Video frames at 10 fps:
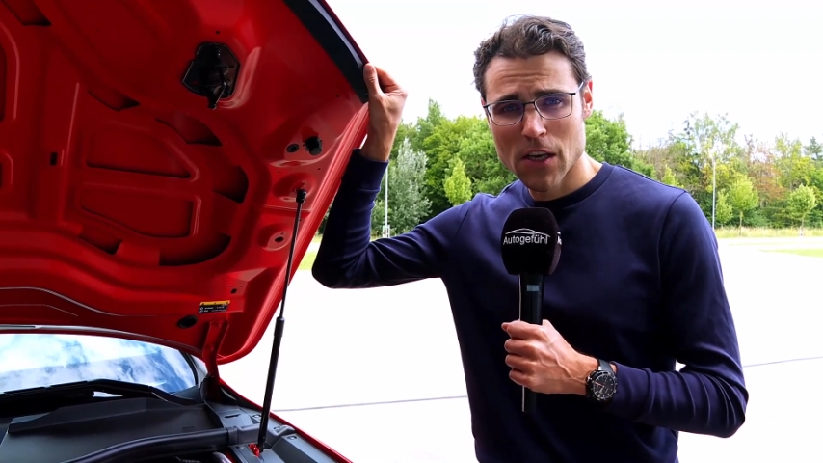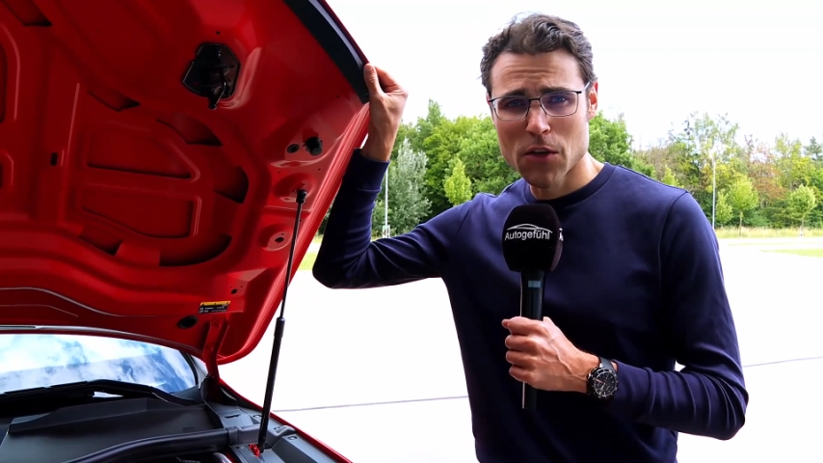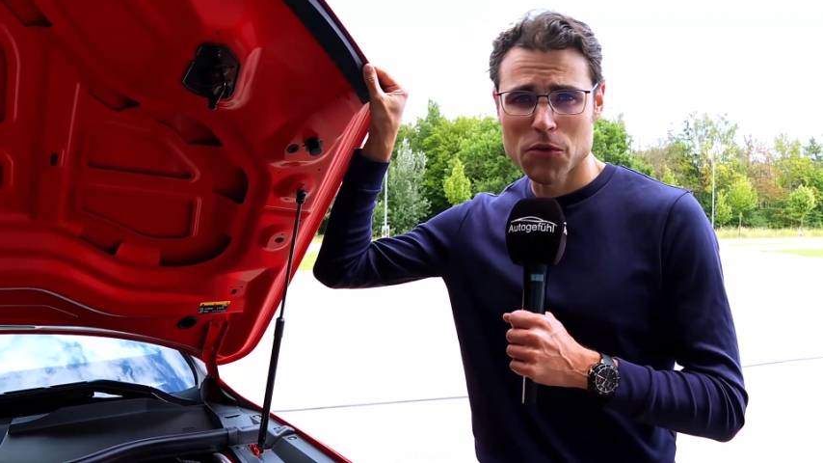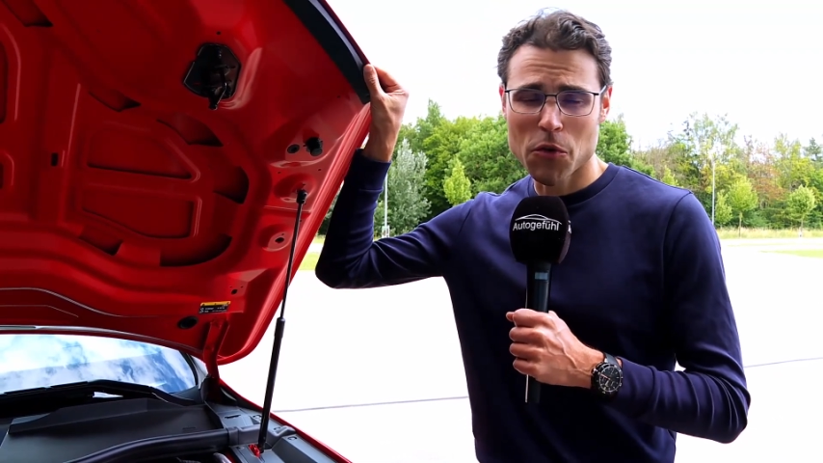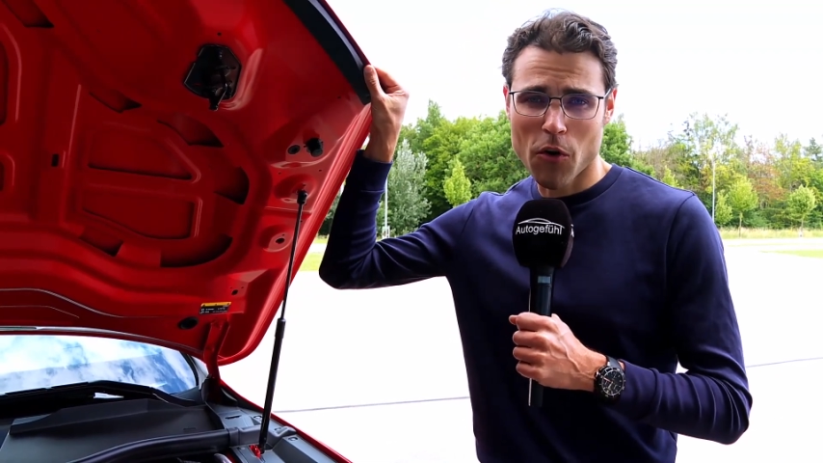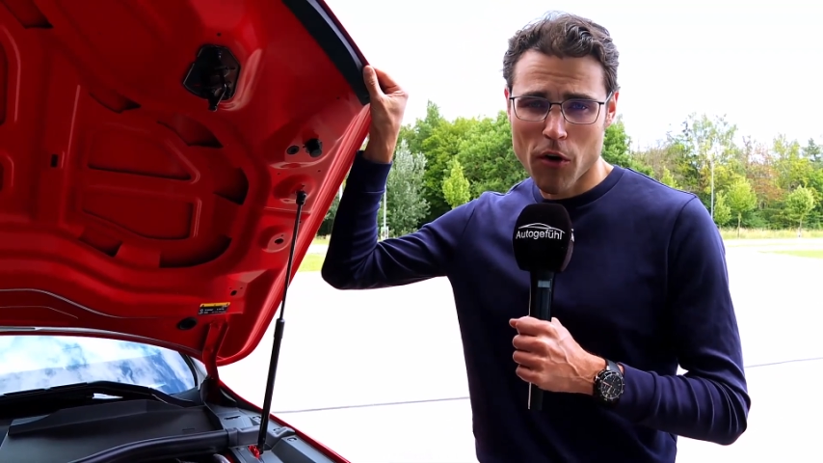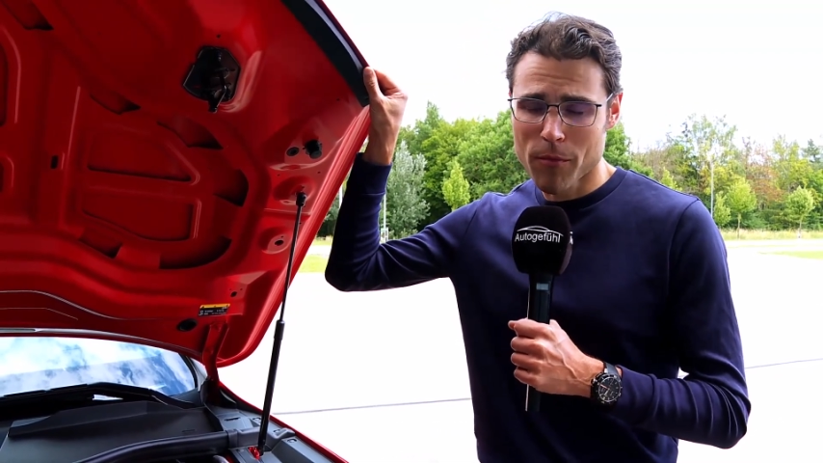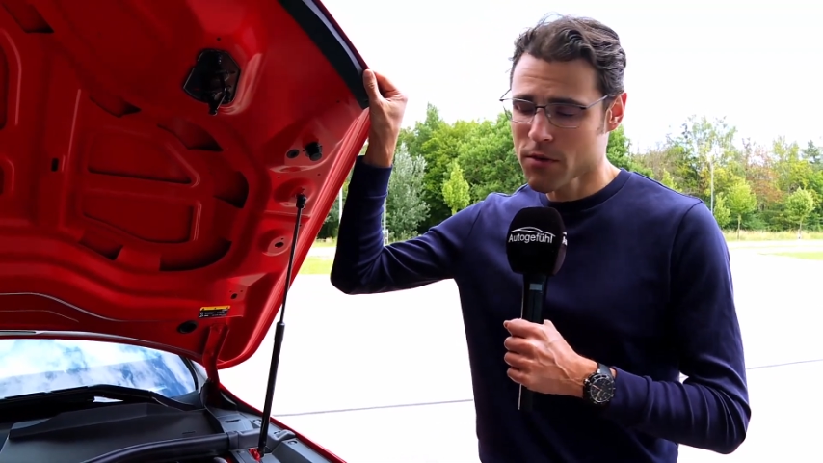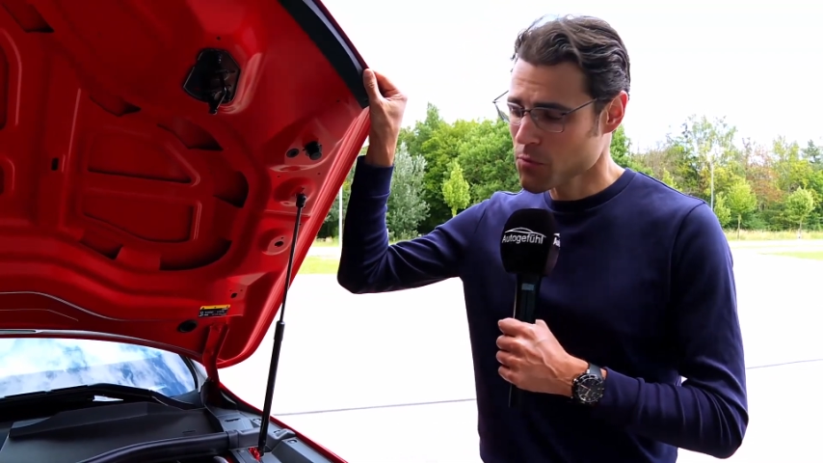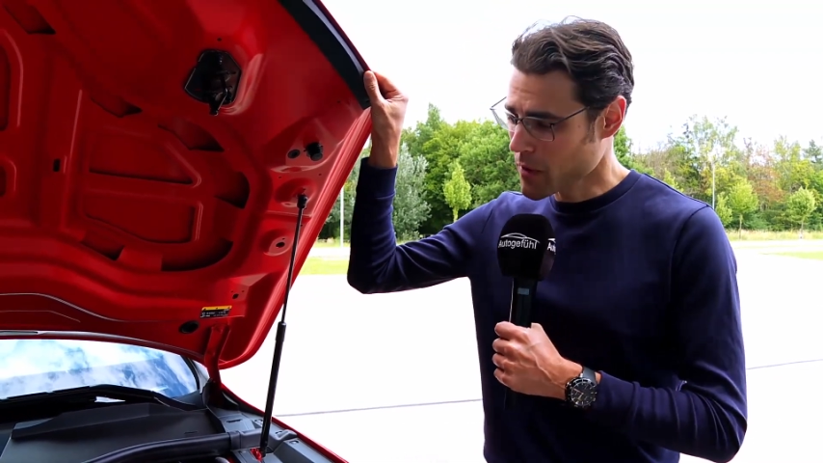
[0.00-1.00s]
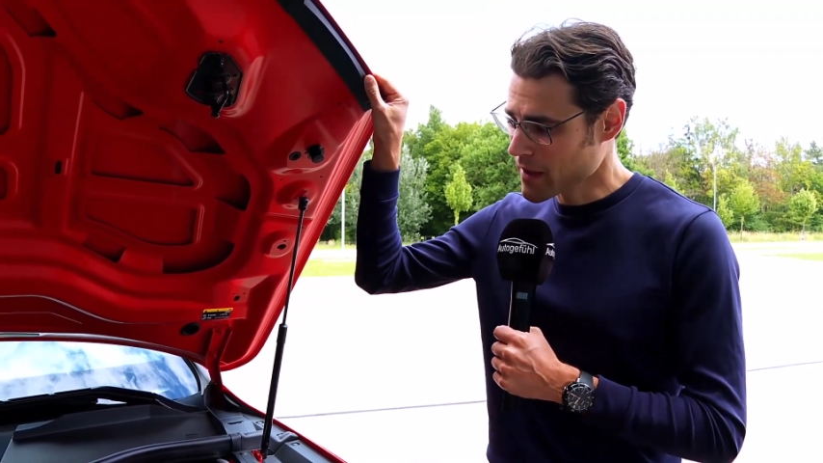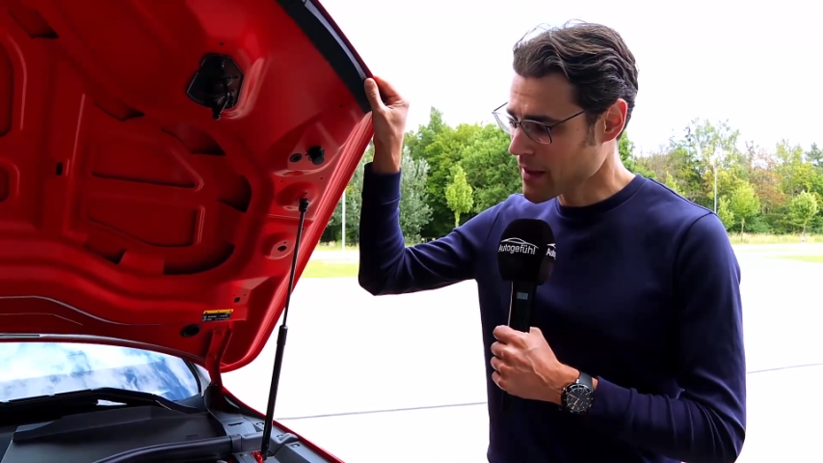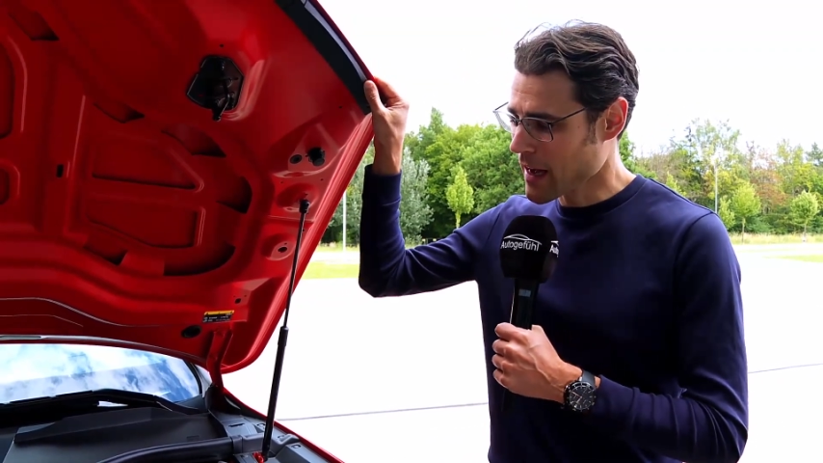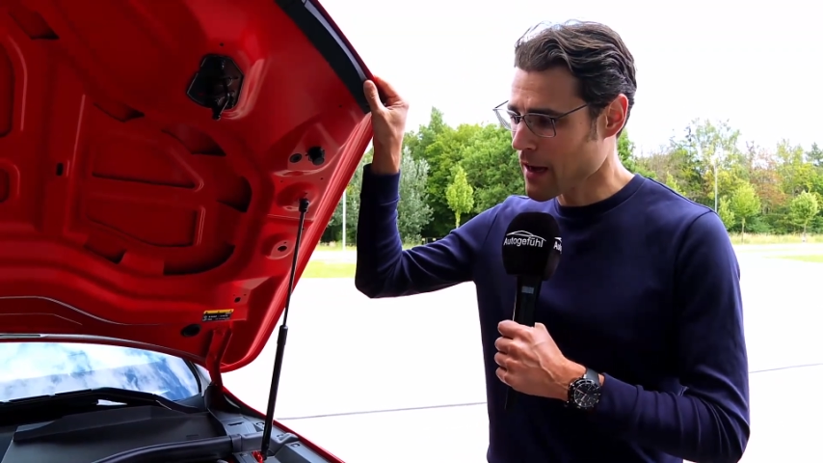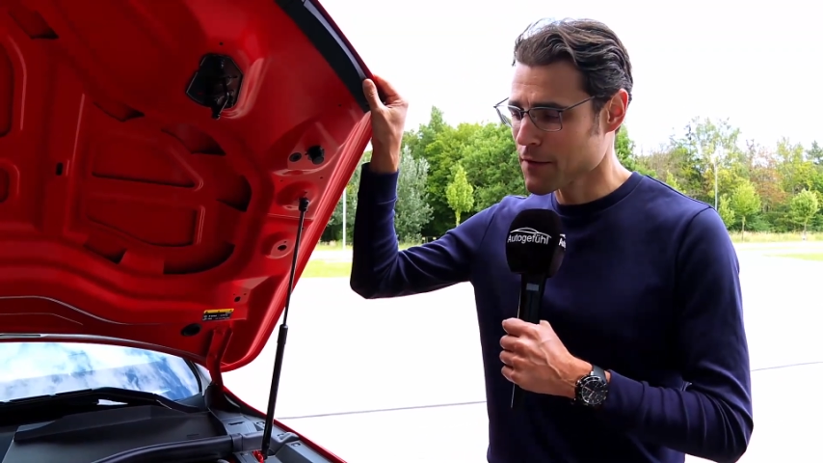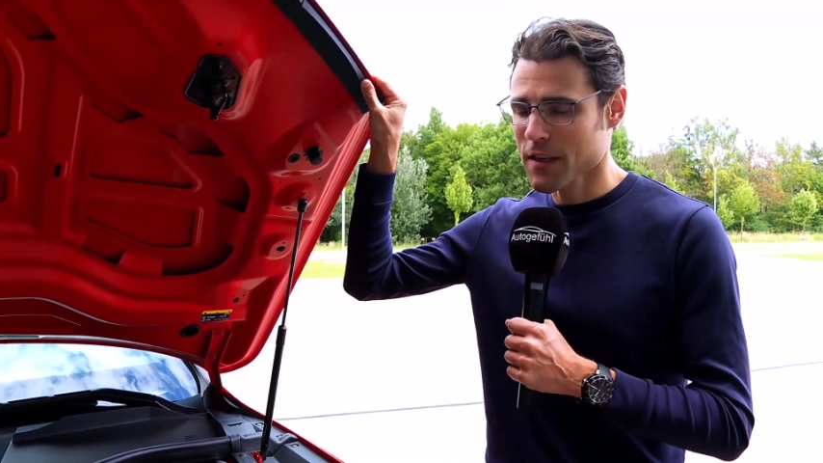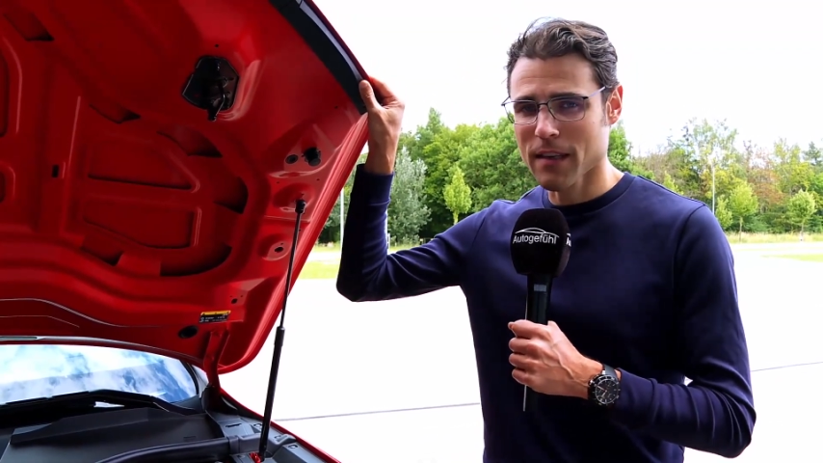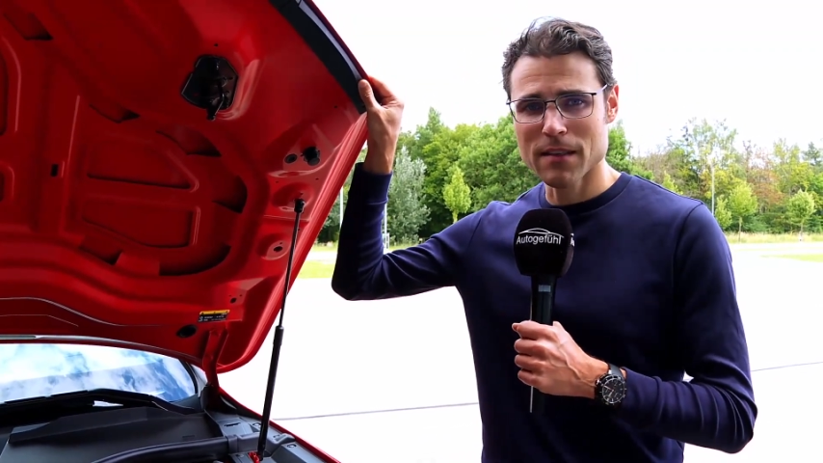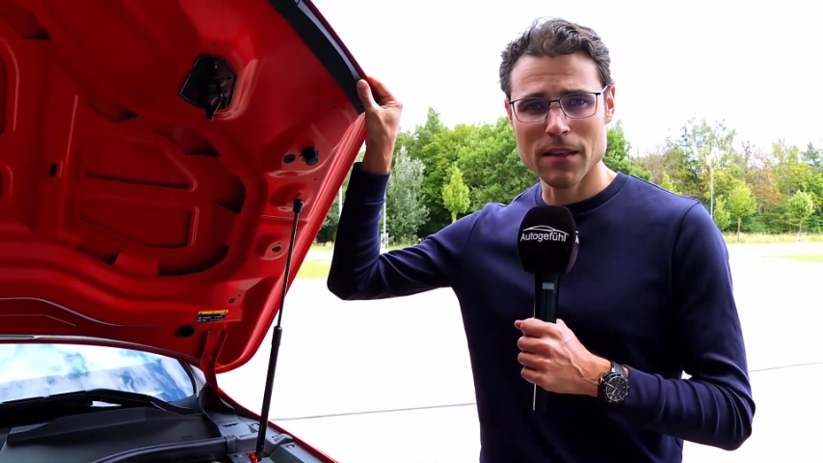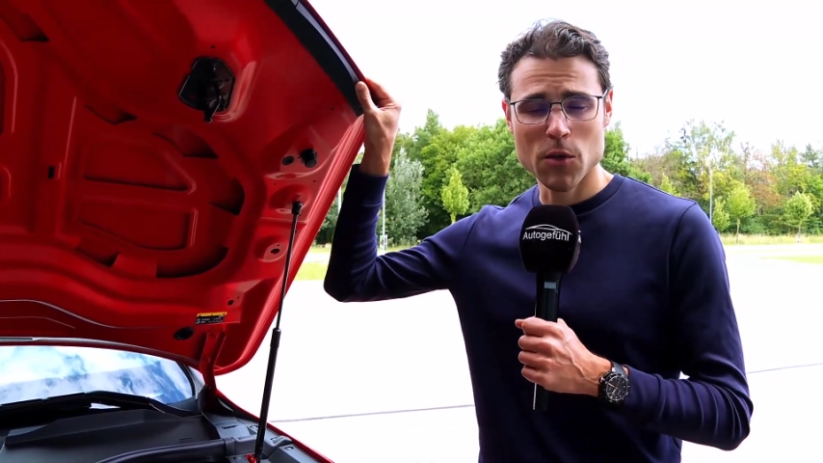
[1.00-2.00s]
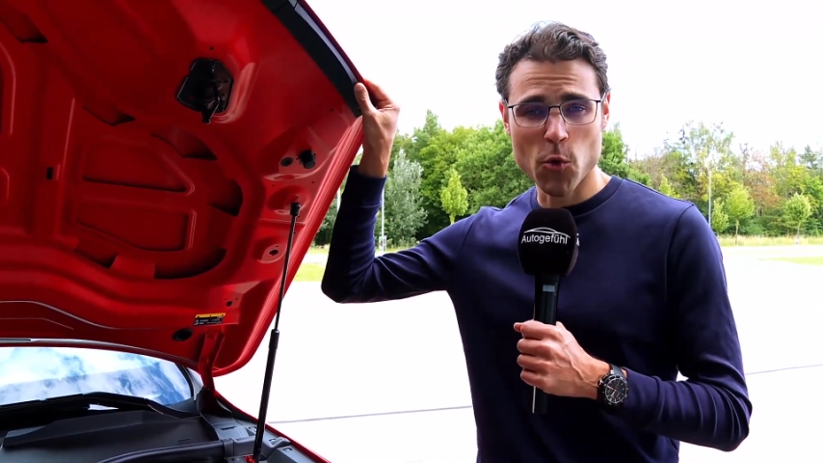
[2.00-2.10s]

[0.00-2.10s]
so almost 1.5 seconds